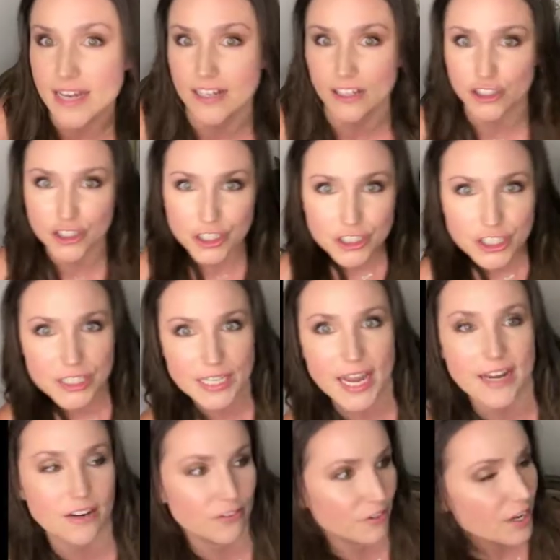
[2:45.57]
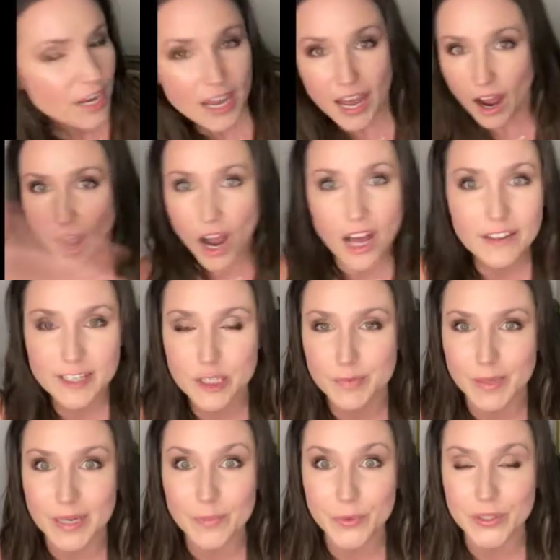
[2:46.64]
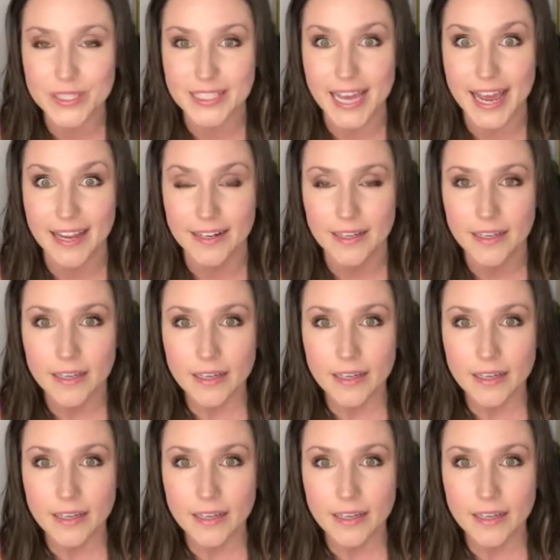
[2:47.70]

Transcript: and church said, and all these people said.